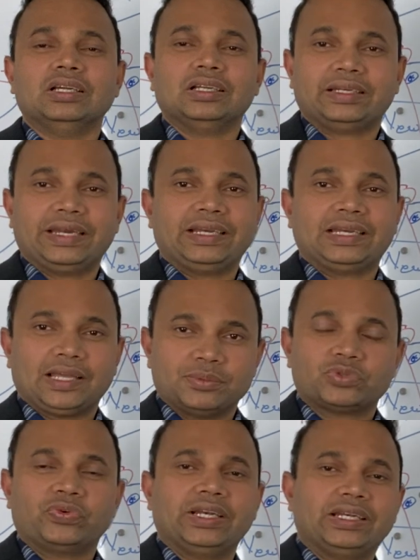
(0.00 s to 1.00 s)
10 times,
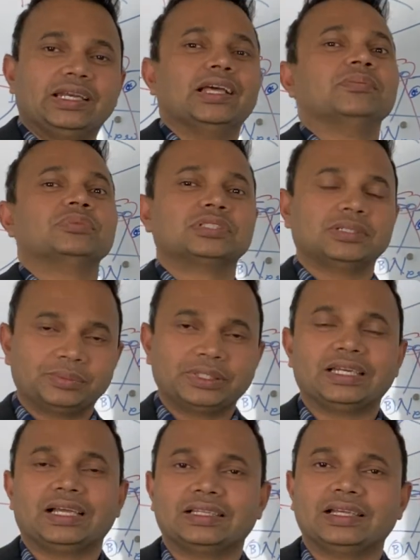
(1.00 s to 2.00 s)
20 times, something
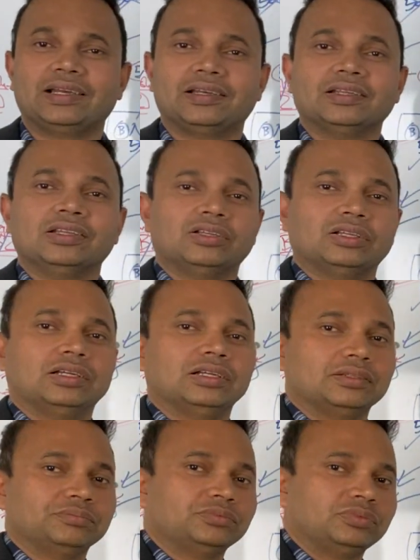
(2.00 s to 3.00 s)
like that,
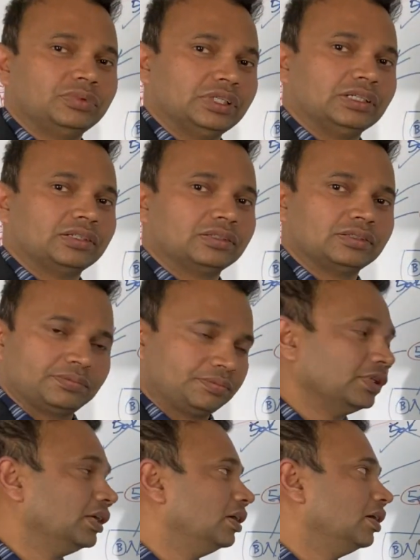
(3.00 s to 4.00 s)
the
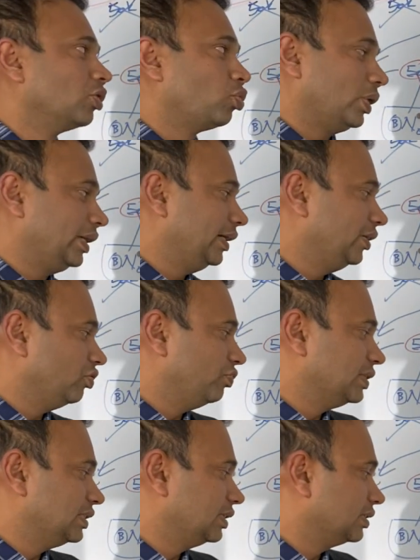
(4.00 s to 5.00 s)
quantity of
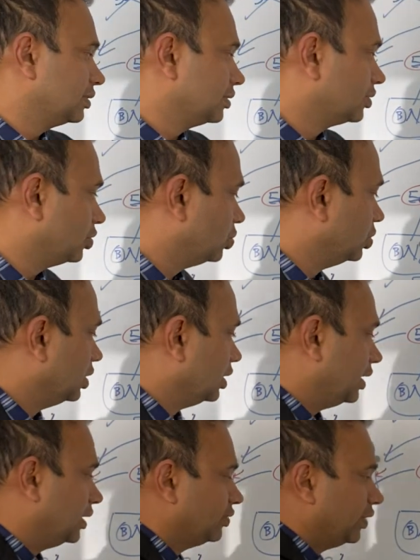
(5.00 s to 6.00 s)
business. So
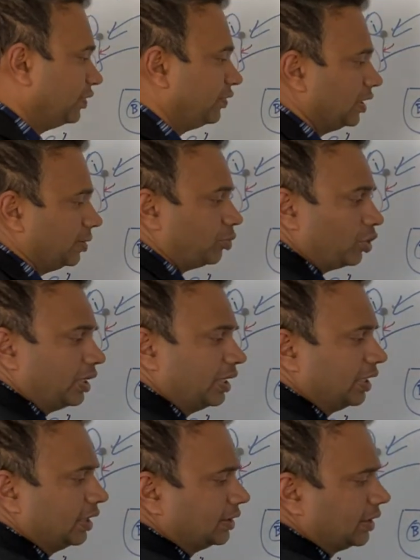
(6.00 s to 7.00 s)
that is very, very
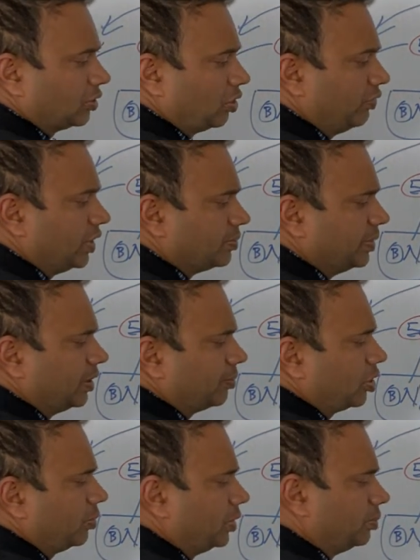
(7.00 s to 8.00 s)
important. This has always been a
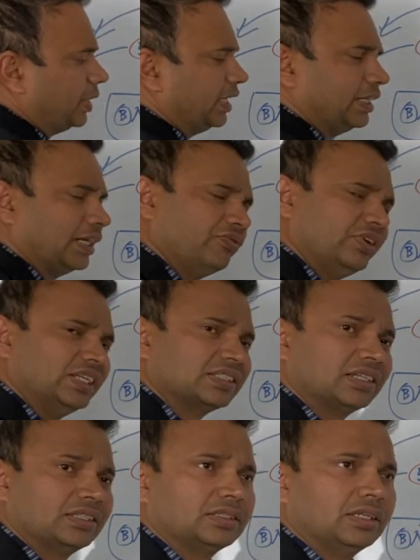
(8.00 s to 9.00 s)
problem. Anytime we
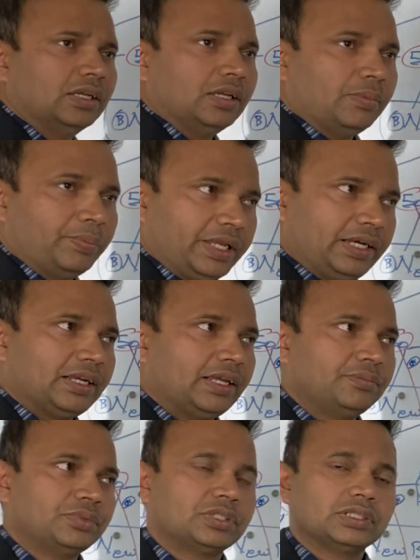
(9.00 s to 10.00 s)
discuss, many
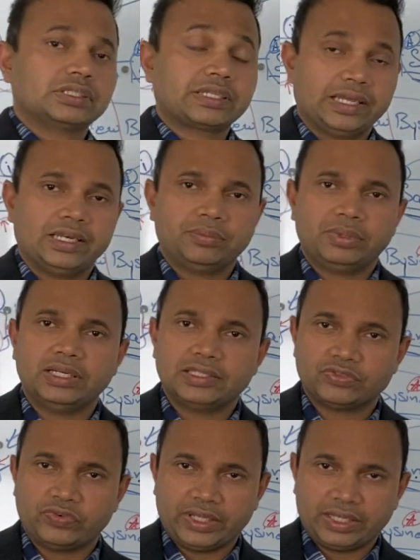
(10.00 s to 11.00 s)
times scalable is
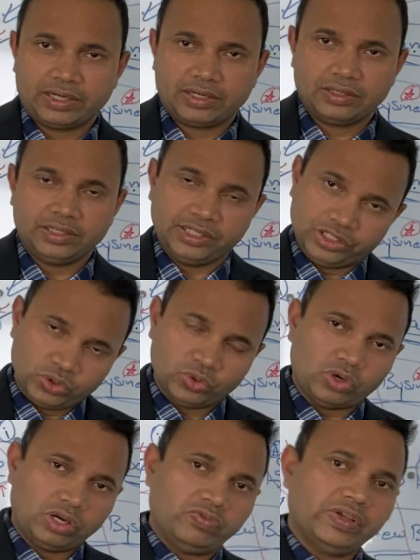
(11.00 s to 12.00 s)
where the issue
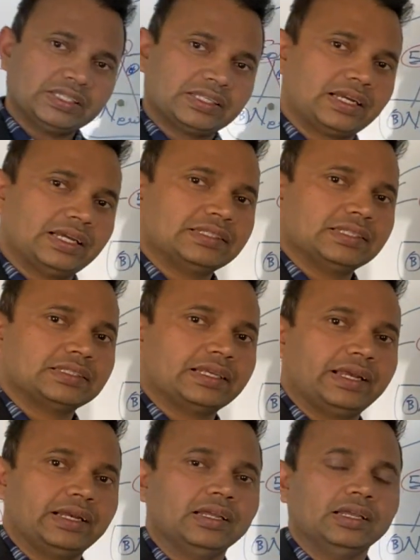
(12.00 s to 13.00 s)
always arises,
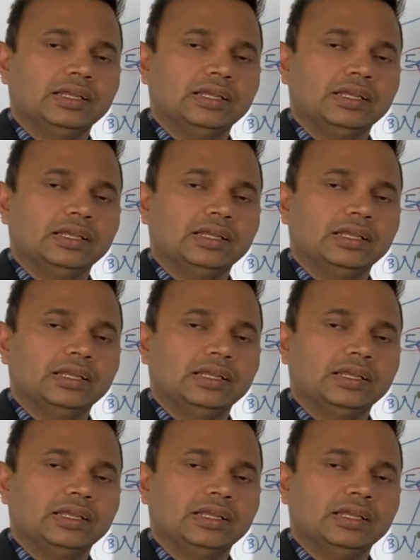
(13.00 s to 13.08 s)
and